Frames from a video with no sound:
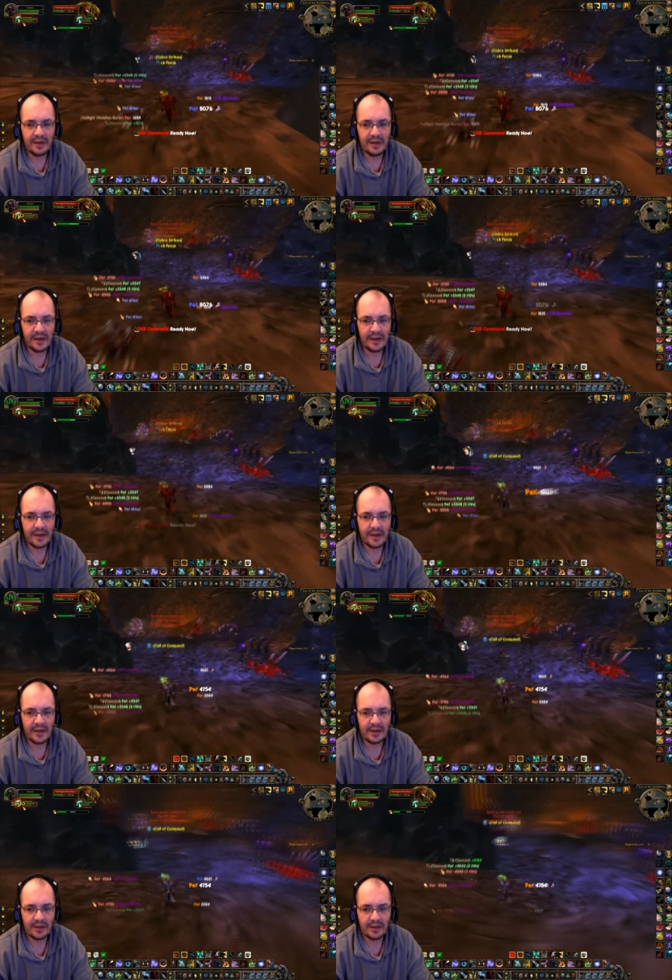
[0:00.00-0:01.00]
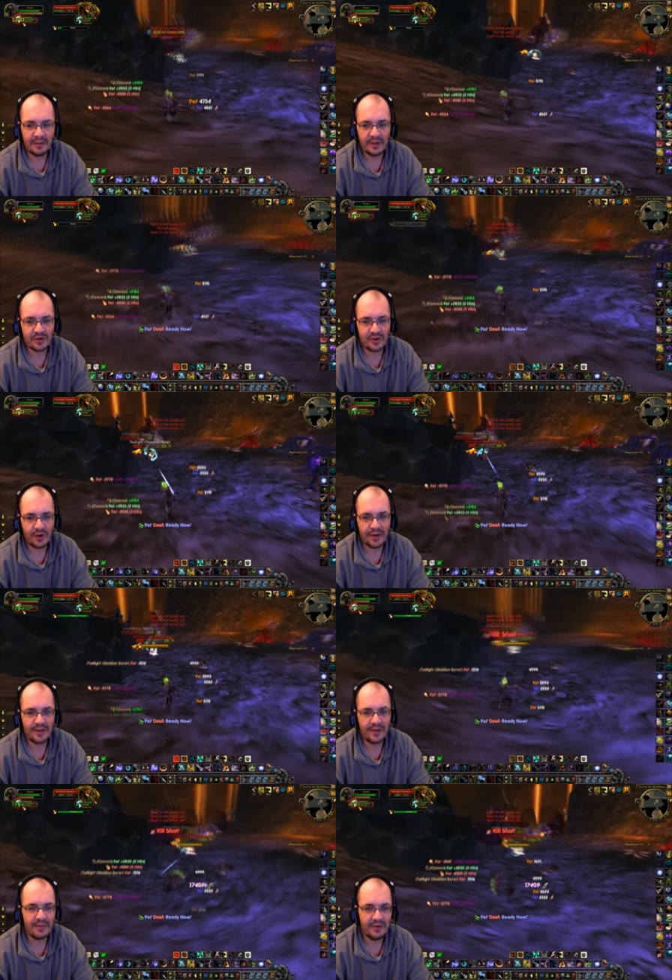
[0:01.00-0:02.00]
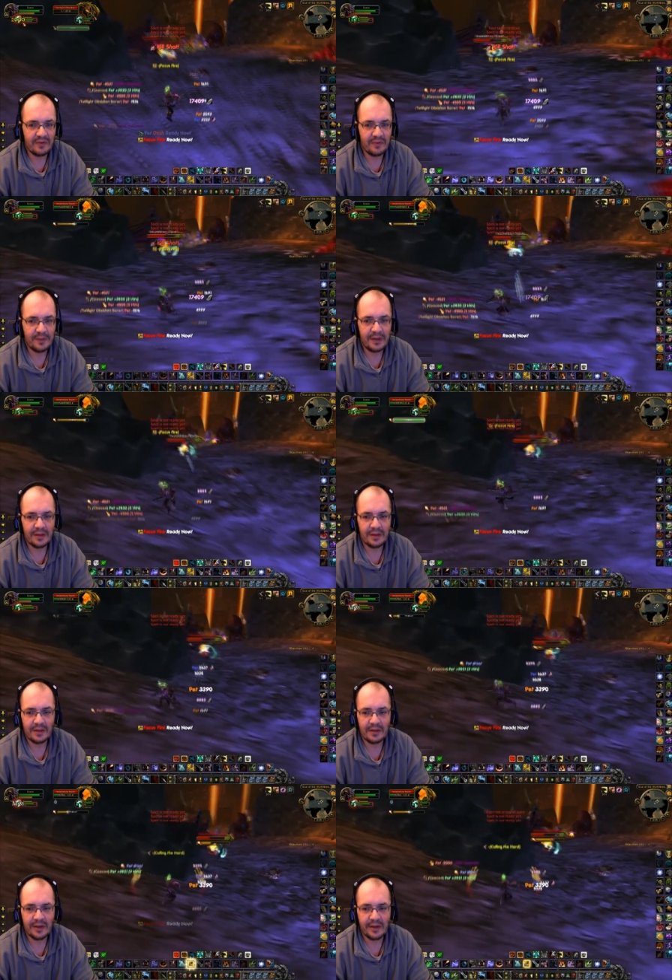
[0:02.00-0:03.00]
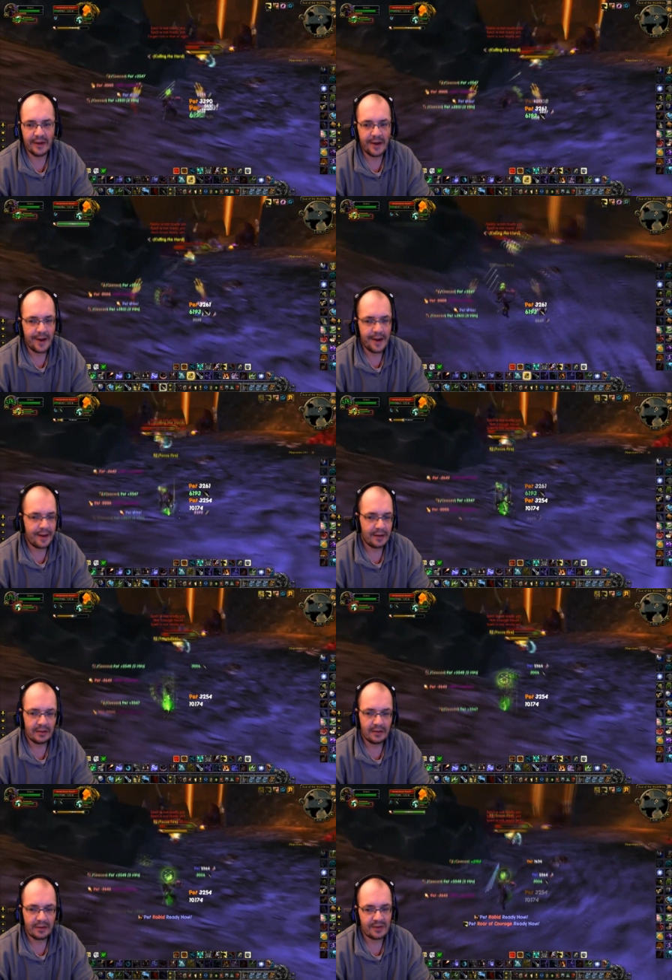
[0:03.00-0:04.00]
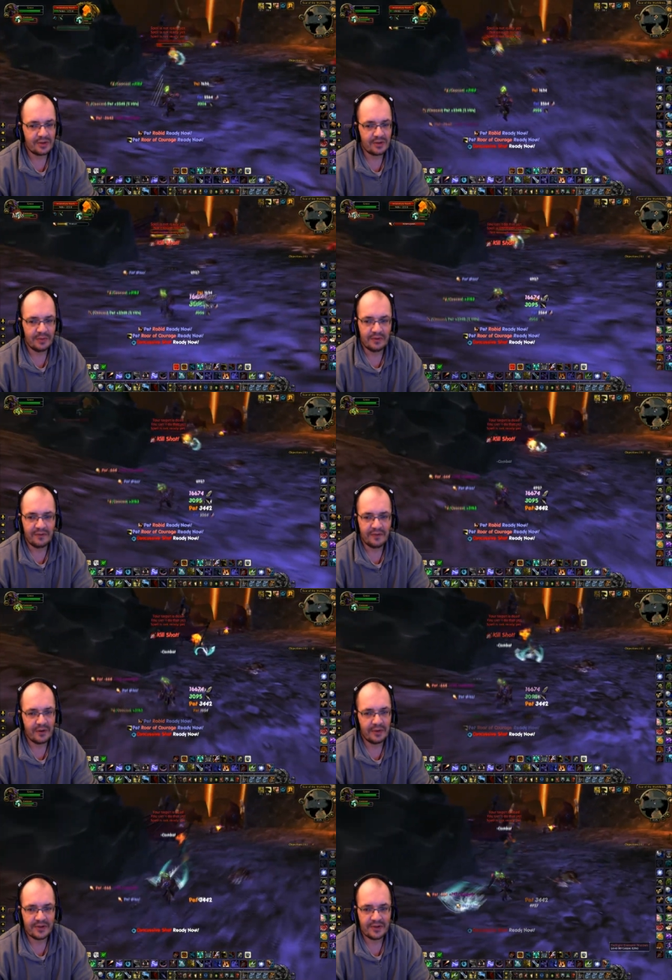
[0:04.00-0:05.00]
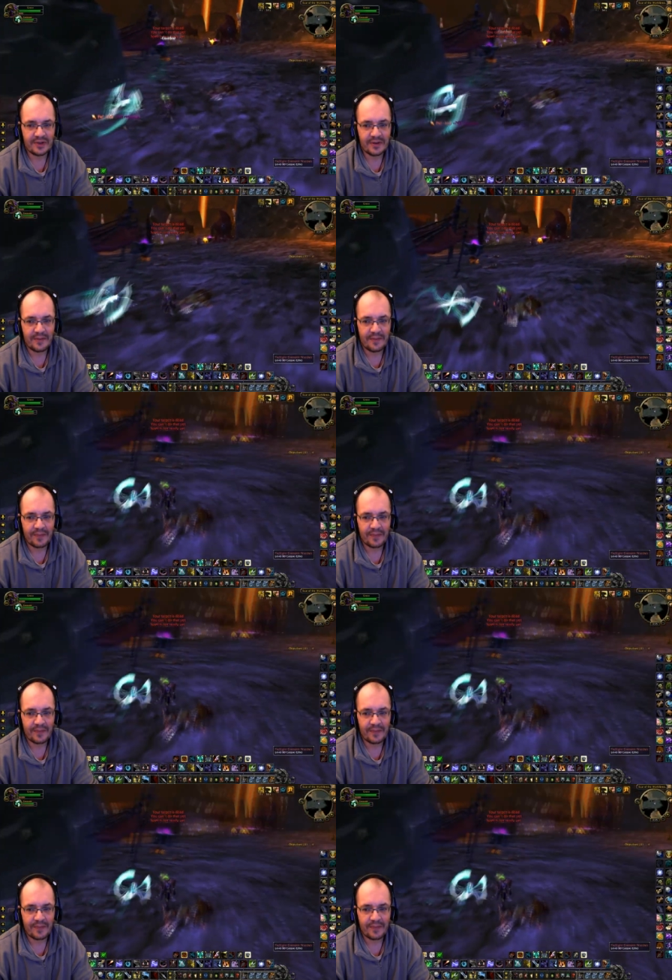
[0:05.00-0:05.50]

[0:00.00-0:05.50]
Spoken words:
gear and you can DPS harder than the PvP gear, this should be very easy.